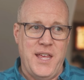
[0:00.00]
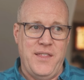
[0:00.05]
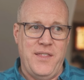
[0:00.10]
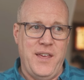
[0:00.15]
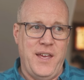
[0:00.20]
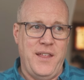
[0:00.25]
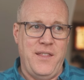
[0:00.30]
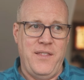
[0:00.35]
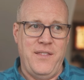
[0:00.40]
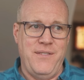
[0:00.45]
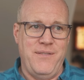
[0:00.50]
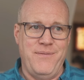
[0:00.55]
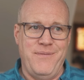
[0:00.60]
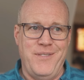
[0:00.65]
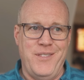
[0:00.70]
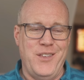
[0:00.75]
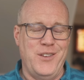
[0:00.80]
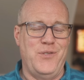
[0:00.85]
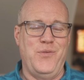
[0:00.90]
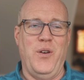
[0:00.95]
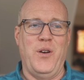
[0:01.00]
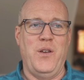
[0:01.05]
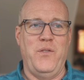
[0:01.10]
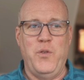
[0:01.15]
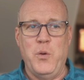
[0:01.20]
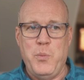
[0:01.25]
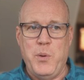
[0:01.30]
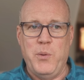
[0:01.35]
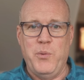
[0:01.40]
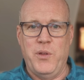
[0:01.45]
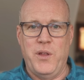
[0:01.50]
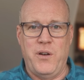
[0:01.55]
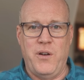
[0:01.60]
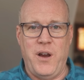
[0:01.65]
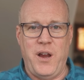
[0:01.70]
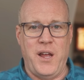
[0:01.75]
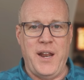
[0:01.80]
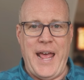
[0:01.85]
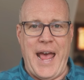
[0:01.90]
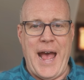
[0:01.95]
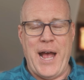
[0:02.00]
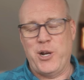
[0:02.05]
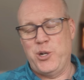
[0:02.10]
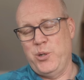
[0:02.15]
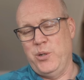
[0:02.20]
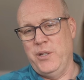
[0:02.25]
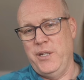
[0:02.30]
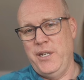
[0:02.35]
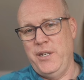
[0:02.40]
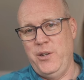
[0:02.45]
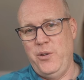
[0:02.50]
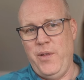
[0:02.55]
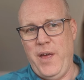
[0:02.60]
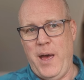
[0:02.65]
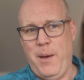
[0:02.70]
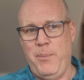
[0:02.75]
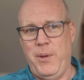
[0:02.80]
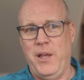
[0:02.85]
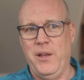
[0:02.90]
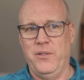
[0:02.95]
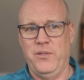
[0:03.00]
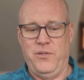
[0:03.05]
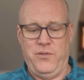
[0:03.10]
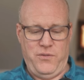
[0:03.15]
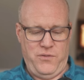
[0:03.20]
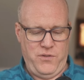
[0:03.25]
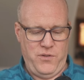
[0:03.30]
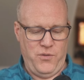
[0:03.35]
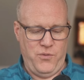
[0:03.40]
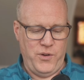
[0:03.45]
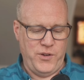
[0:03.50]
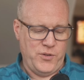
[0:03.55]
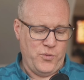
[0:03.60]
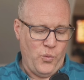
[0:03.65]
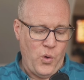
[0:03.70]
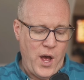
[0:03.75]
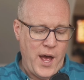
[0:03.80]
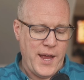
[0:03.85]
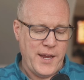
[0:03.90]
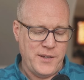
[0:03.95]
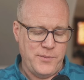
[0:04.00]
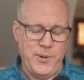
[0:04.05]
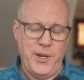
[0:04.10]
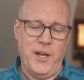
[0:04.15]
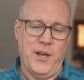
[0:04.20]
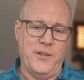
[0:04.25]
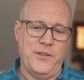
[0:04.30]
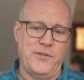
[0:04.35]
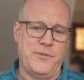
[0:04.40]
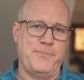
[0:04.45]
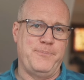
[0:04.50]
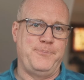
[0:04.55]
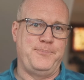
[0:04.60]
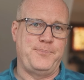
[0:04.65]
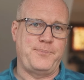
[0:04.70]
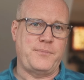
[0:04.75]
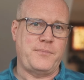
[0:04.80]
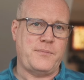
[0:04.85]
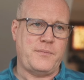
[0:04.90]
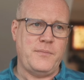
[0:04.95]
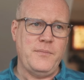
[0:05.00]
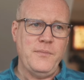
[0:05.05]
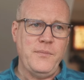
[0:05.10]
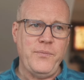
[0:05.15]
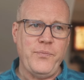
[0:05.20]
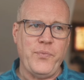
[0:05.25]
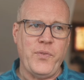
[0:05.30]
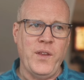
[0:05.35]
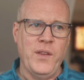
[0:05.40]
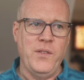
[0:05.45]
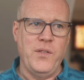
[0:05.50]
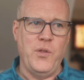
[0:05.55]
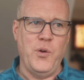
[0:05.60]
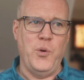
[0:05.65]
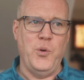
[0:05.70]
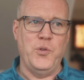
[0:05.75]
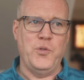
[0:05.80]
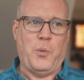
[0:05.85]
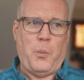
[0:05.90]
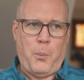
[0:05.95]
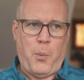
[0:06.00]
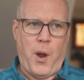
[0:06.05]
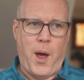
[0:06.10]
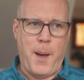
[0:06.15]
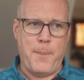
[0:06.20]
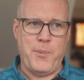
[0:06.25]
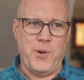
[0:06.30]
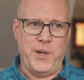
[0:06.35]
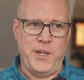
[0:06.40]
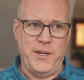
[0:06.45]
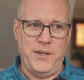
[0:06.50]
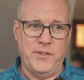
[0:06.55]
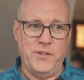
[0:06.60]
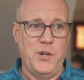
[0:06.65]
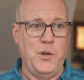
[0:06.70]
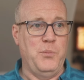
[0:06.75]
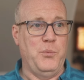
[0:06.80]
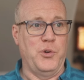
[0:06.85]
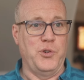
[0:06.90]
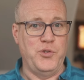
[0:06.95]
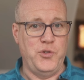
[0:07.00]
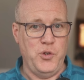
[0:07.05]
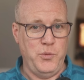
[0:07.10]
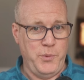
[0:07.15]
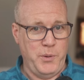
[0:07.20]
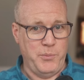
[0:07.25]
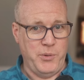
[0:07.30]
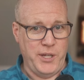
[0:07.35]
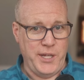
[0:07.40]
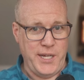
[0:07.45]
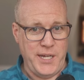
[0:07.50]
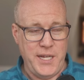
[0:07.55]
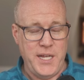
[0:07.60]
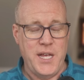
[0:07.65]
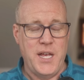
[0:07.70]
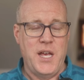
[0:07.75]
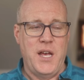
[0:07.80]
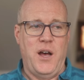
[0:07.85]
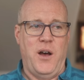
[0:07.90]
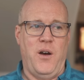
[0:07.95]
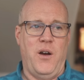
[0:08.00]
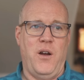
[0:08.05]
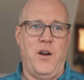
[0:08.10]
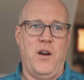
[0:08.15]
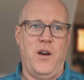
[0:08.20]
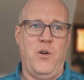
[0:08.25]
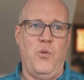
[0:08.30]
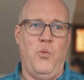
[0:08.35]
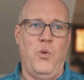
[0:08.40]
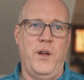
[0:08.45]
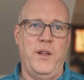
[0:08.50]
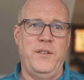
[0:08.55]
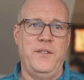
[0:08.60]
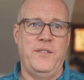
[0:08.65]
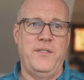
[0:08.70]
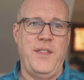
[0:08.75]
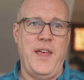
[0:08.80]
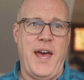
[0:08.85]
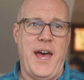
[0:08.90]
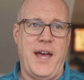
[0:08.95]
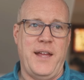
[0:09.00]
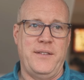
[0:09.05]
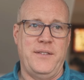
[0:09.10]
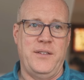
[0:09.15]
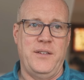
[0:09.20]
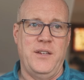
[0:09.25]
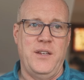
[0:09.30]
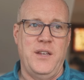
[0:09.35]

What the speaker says: then there's very few people that are going to actually do that. Because the reason why is because those properties presumably are ones that